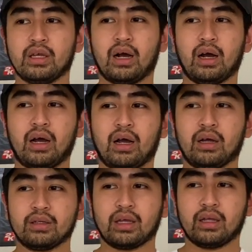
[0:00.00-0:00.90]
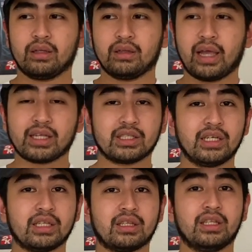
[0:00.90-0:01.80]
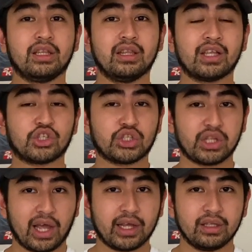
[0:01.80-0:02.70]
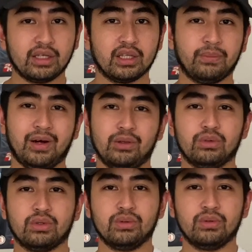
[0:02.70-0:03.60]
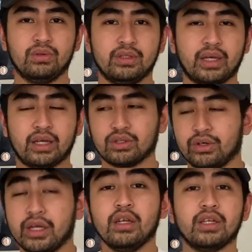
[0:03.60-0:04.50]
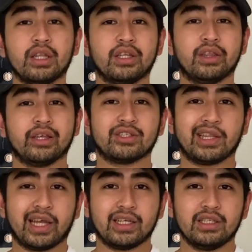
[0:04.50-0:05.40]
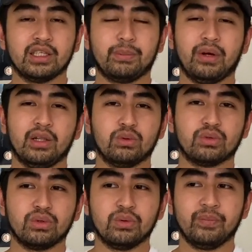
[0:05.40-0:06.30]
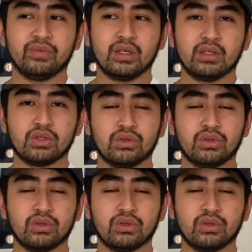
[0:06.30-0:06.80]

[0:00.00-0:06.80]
lastly, it did not slide in the follow through. It did not slide in the follow through. So